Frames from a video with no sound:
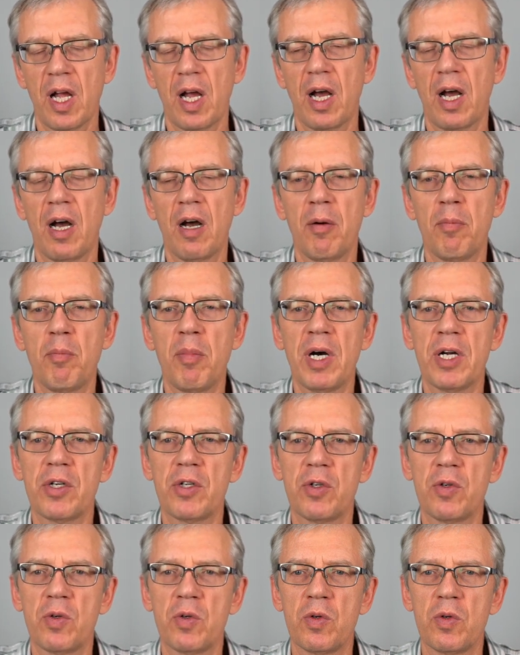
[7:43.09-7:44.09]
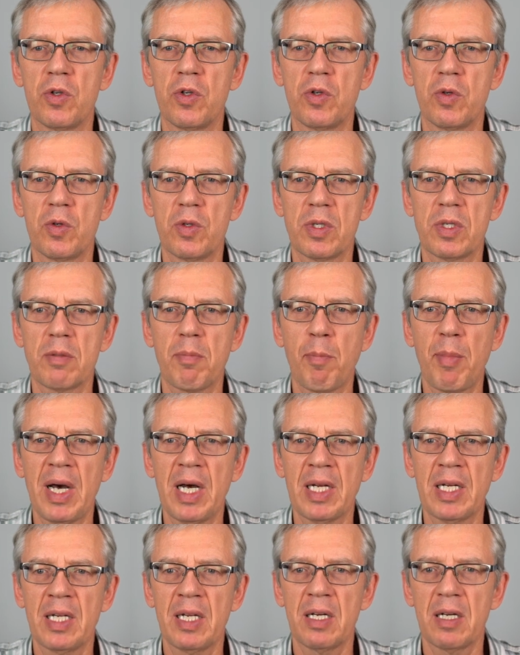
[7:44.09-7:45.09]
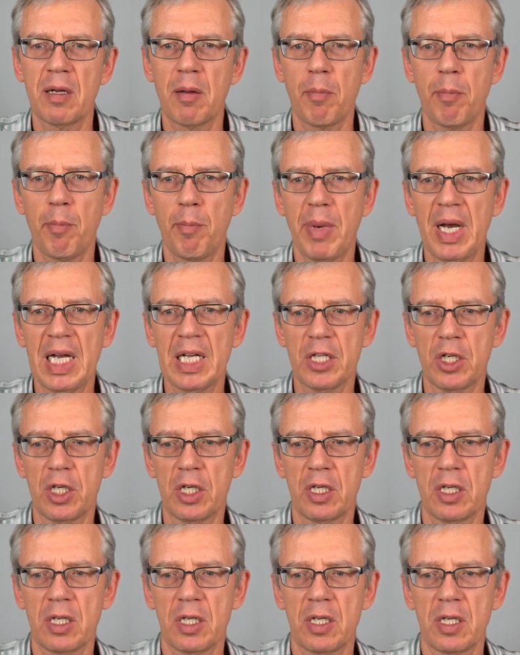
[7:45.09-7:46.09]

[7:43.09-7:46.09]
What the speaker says: but you use pan, pani.